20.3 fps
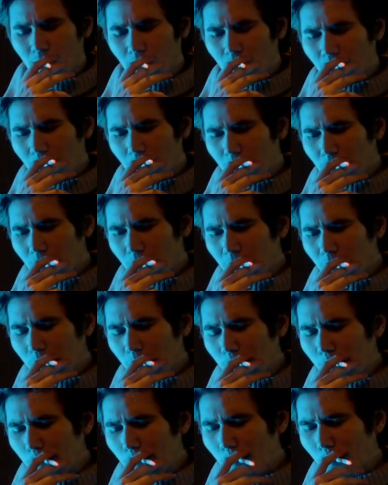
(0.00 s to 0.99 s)

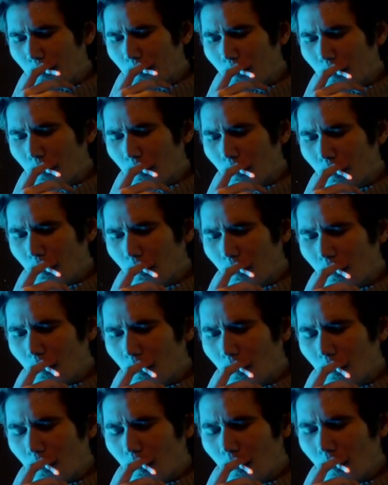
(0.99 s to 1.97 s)
indiscriminately
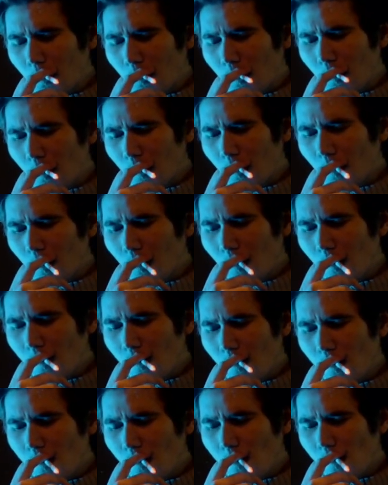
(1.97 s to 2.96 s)
throwing a
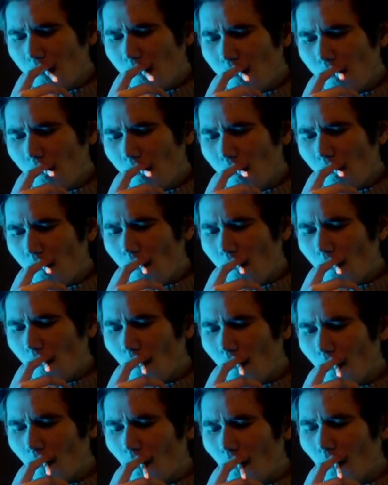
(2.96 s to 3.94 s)
cigarette or something
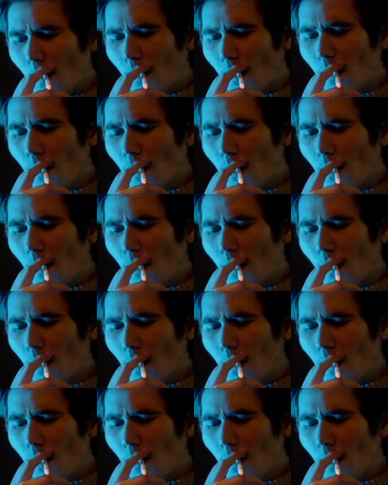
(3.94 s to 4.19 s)
else out